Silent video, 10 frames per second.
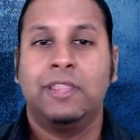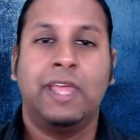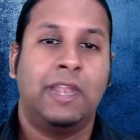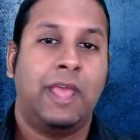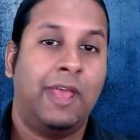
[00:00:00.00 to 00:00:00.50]

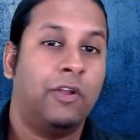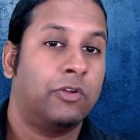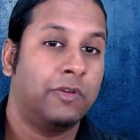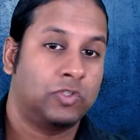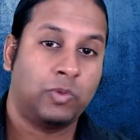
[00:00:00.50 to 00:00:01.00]
then head
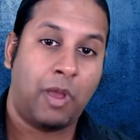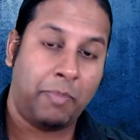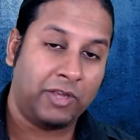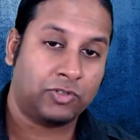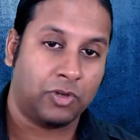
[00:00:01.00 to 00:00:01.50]
on over to our
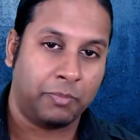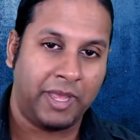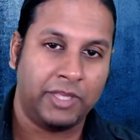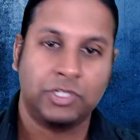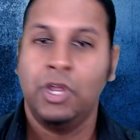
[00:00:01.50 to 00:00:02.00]
Patreon
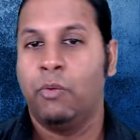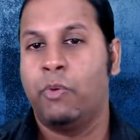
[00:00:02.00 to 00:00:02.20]
page,